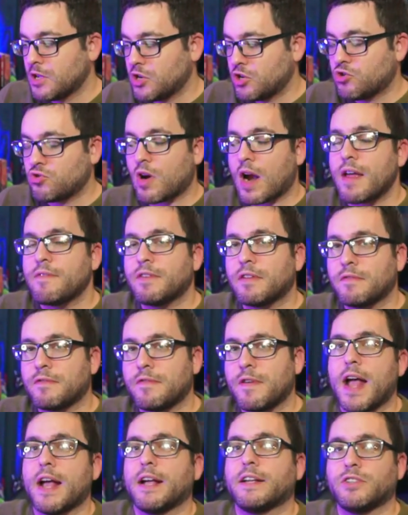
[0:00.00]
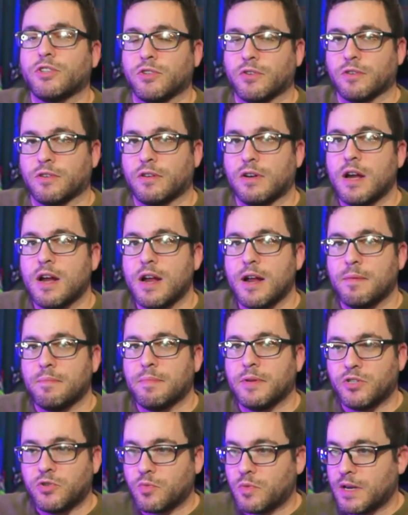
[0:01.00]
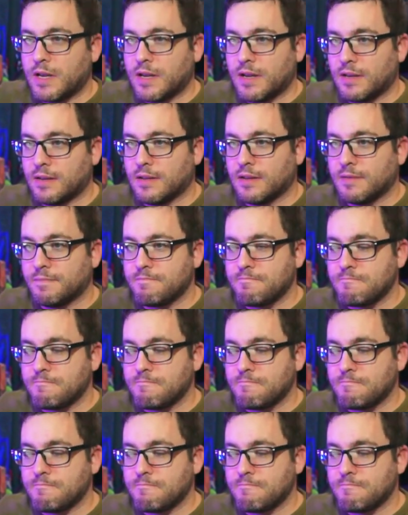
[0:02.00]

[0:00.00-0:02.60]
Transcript: driving factor between